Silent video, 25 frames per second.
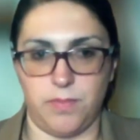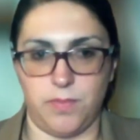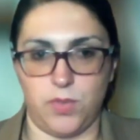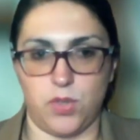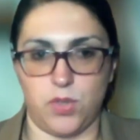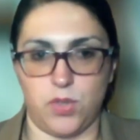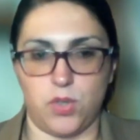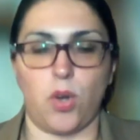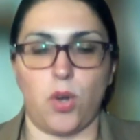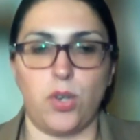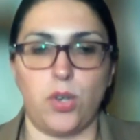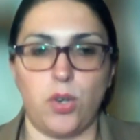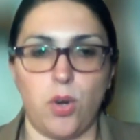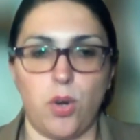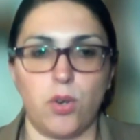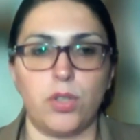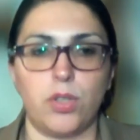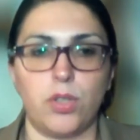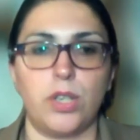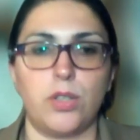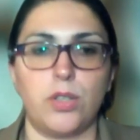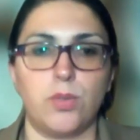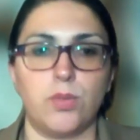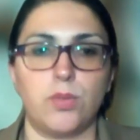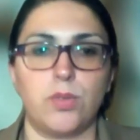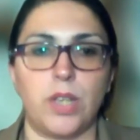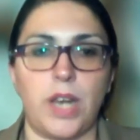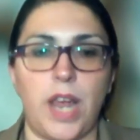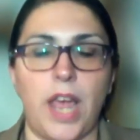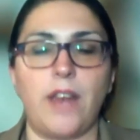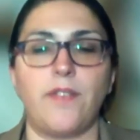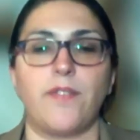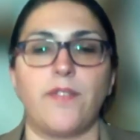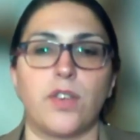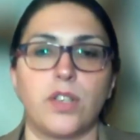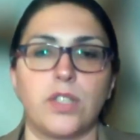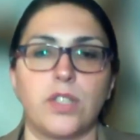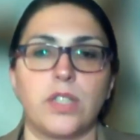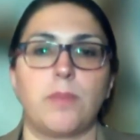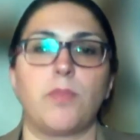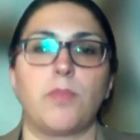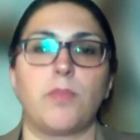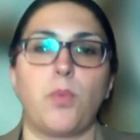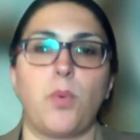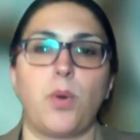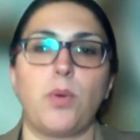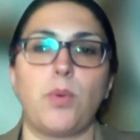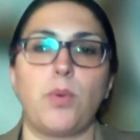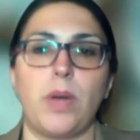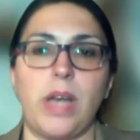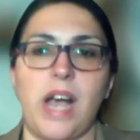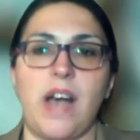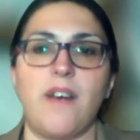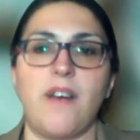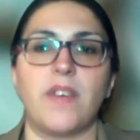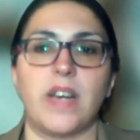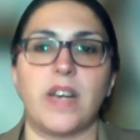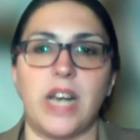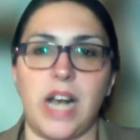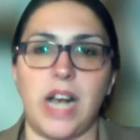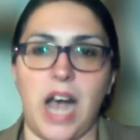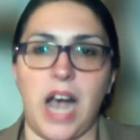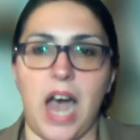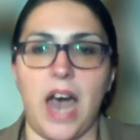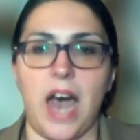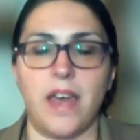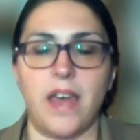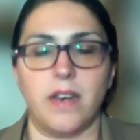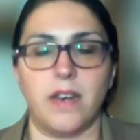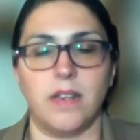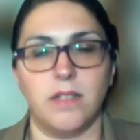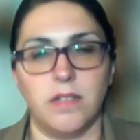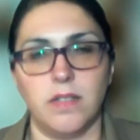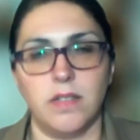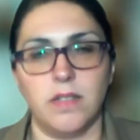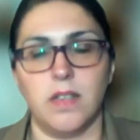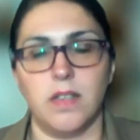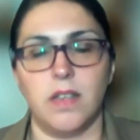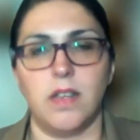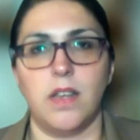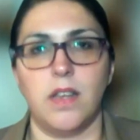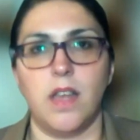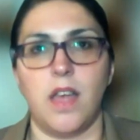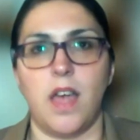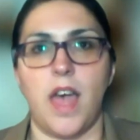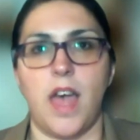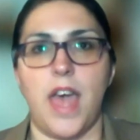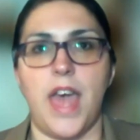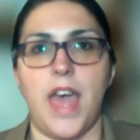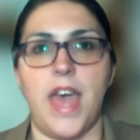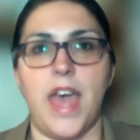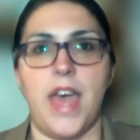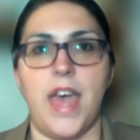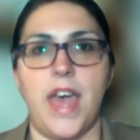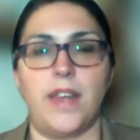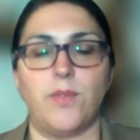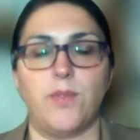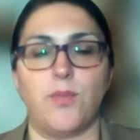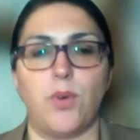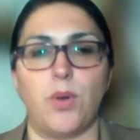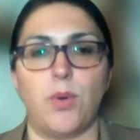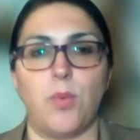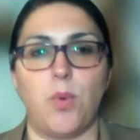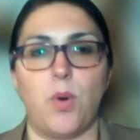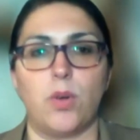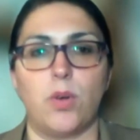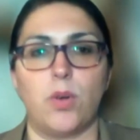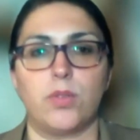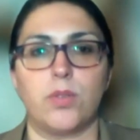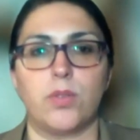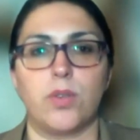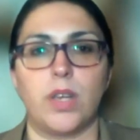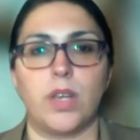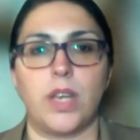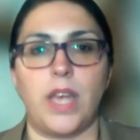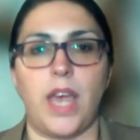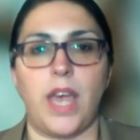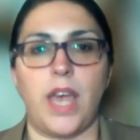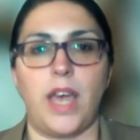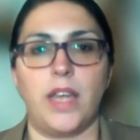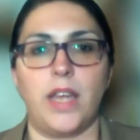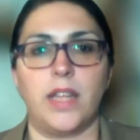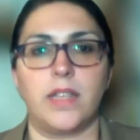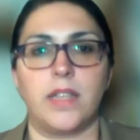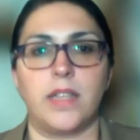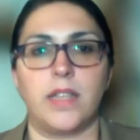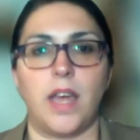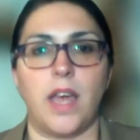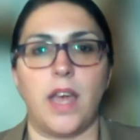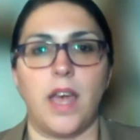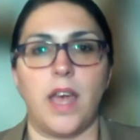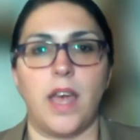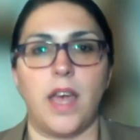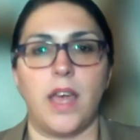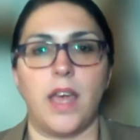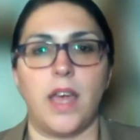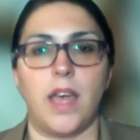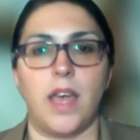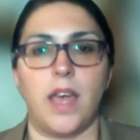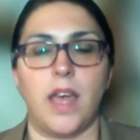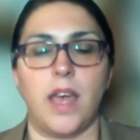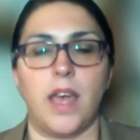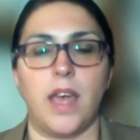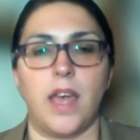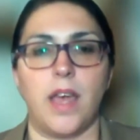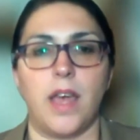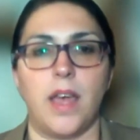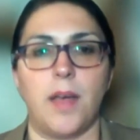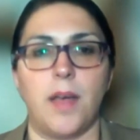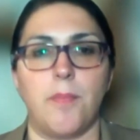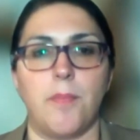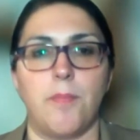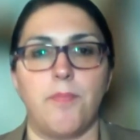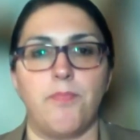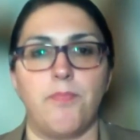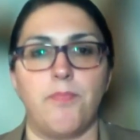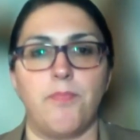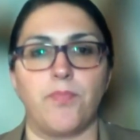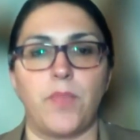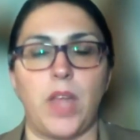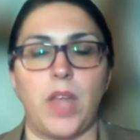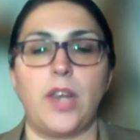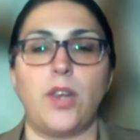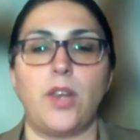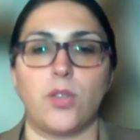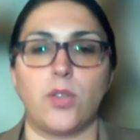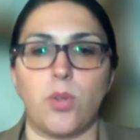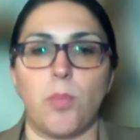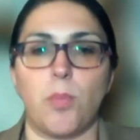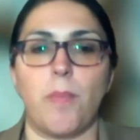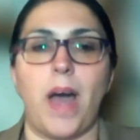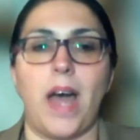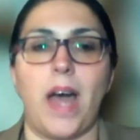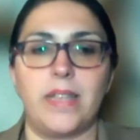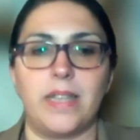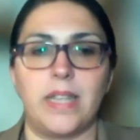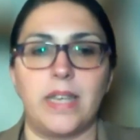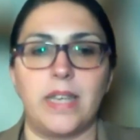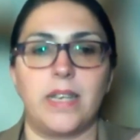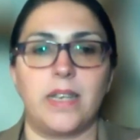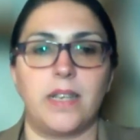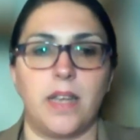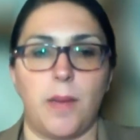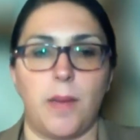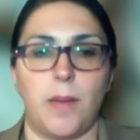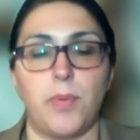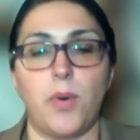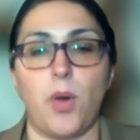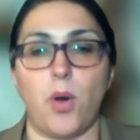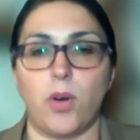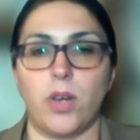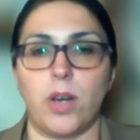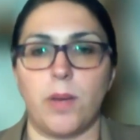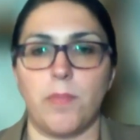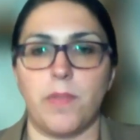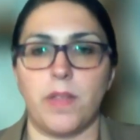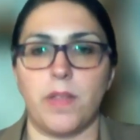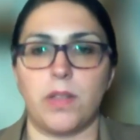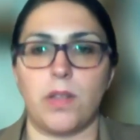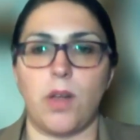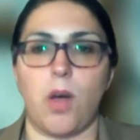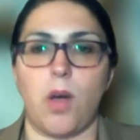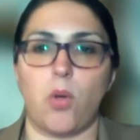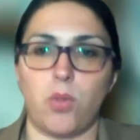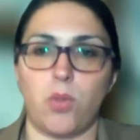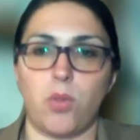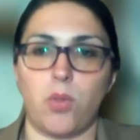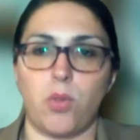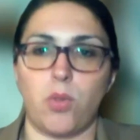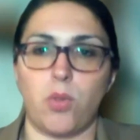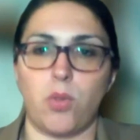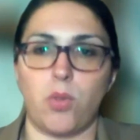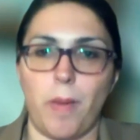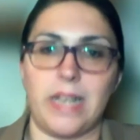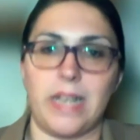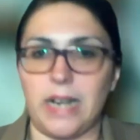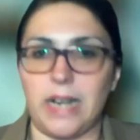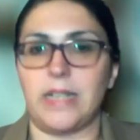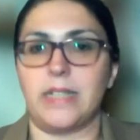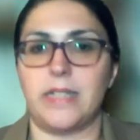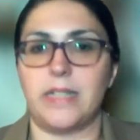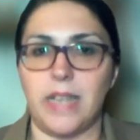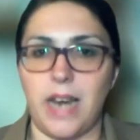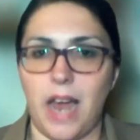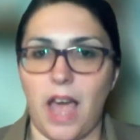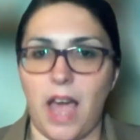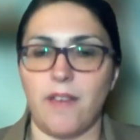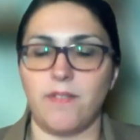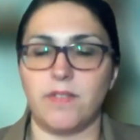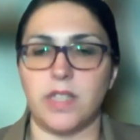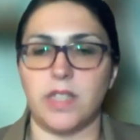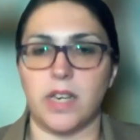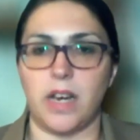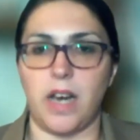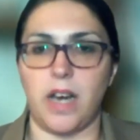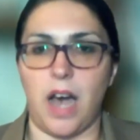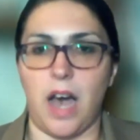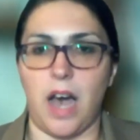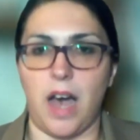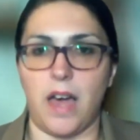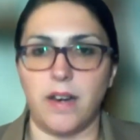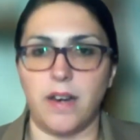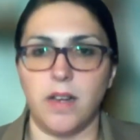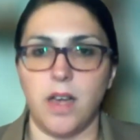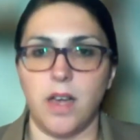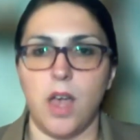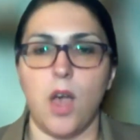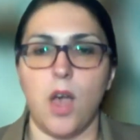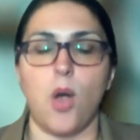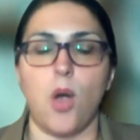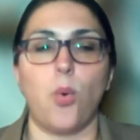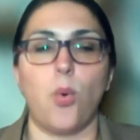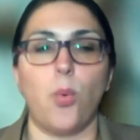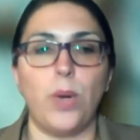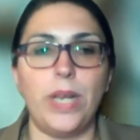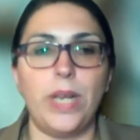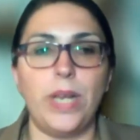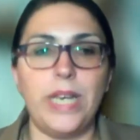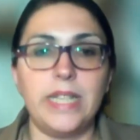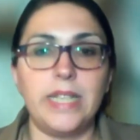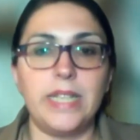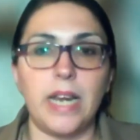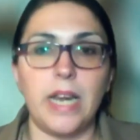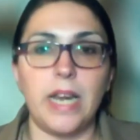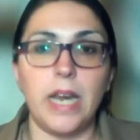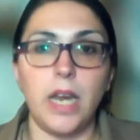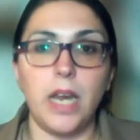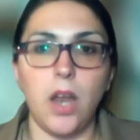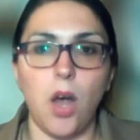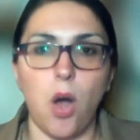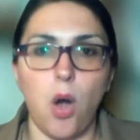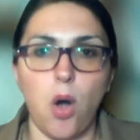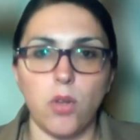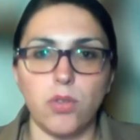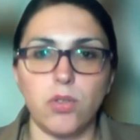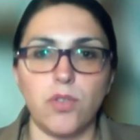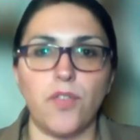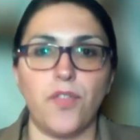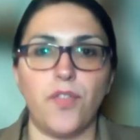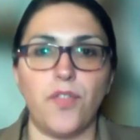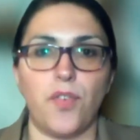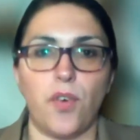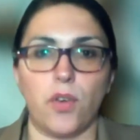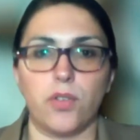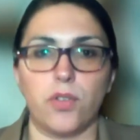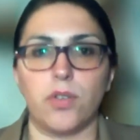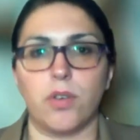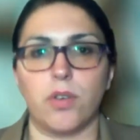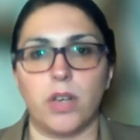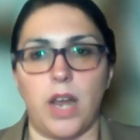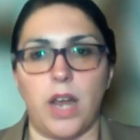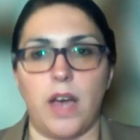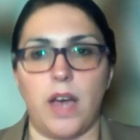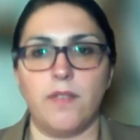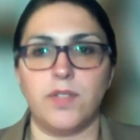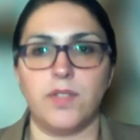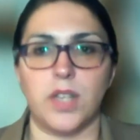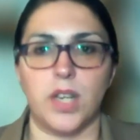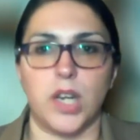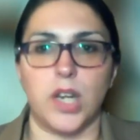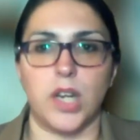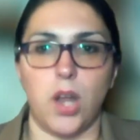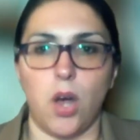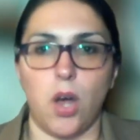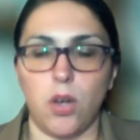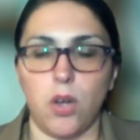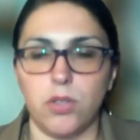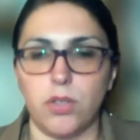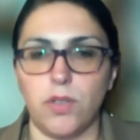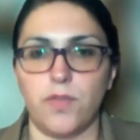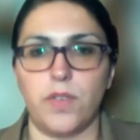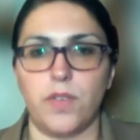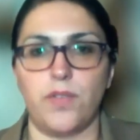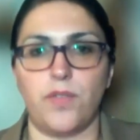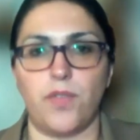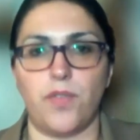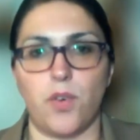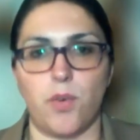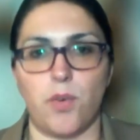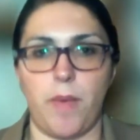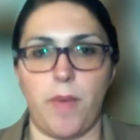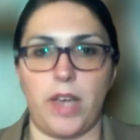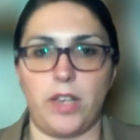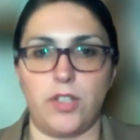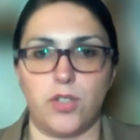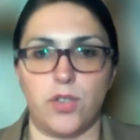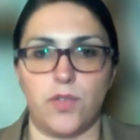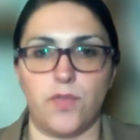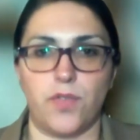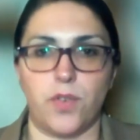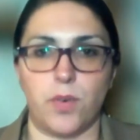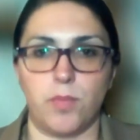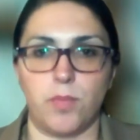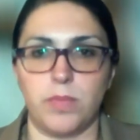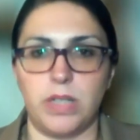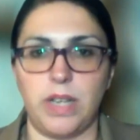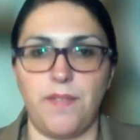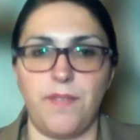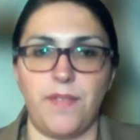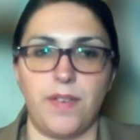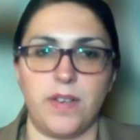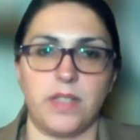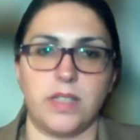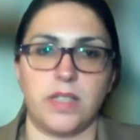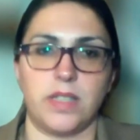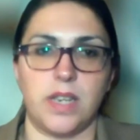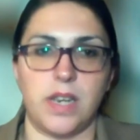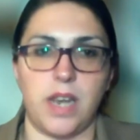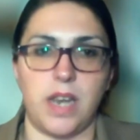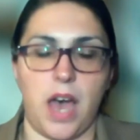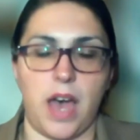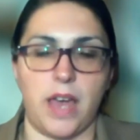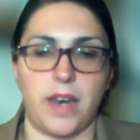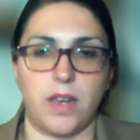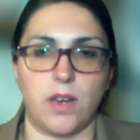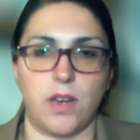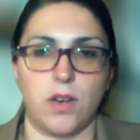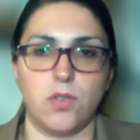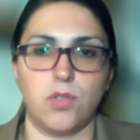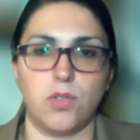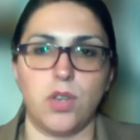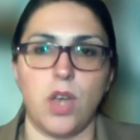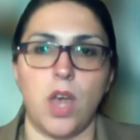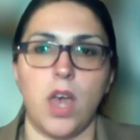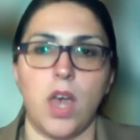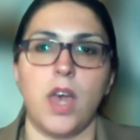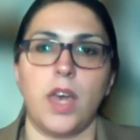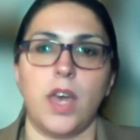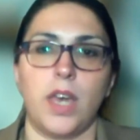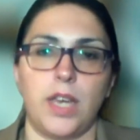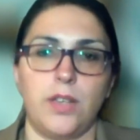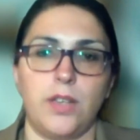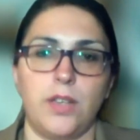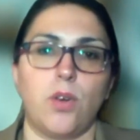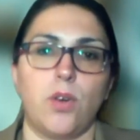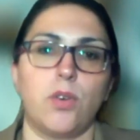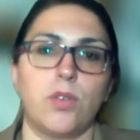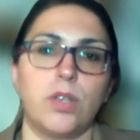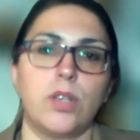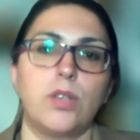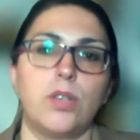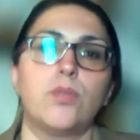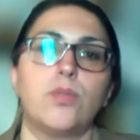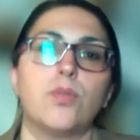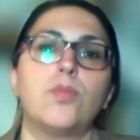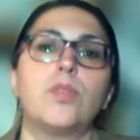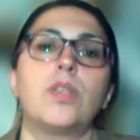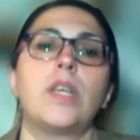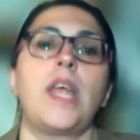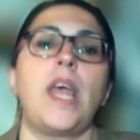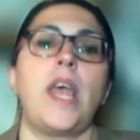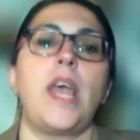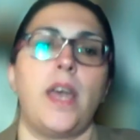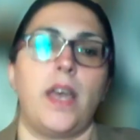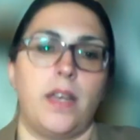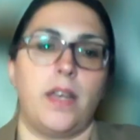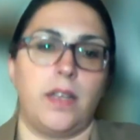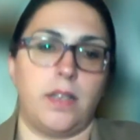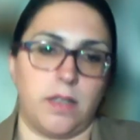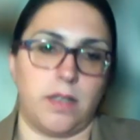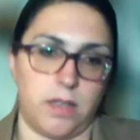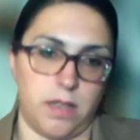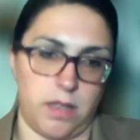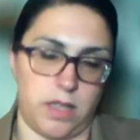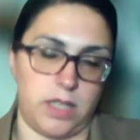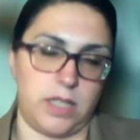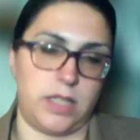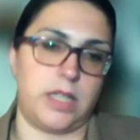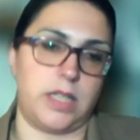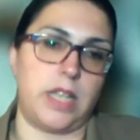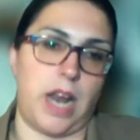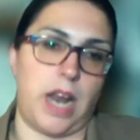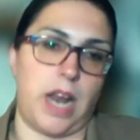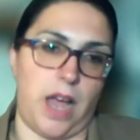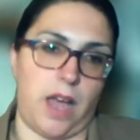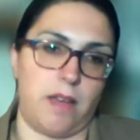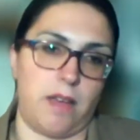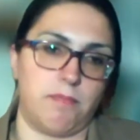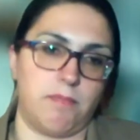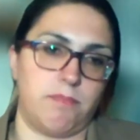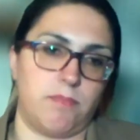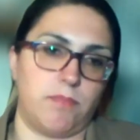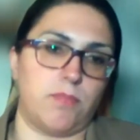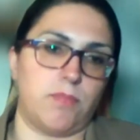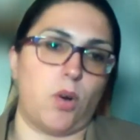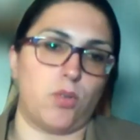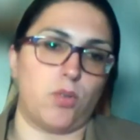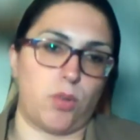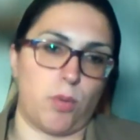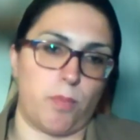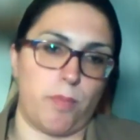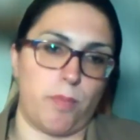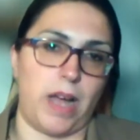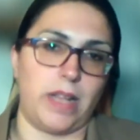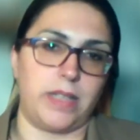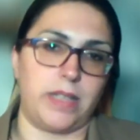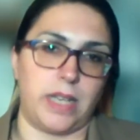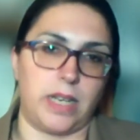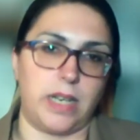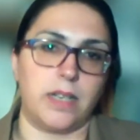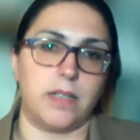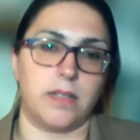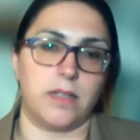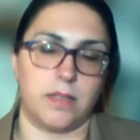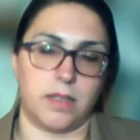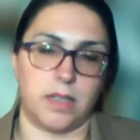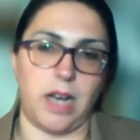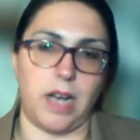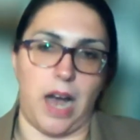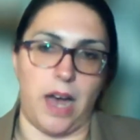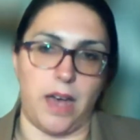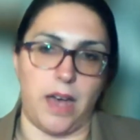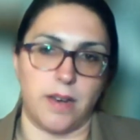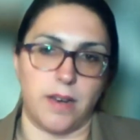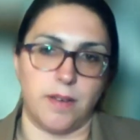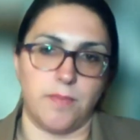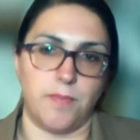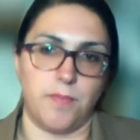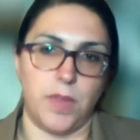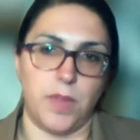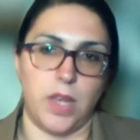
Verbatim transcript: So in order to train, for example, when we have a car and we want to create a, um, an automatic, a program that automatically drives the car, we need a lot of photographs, a lot of information from different scenarios in order to train this automatic car.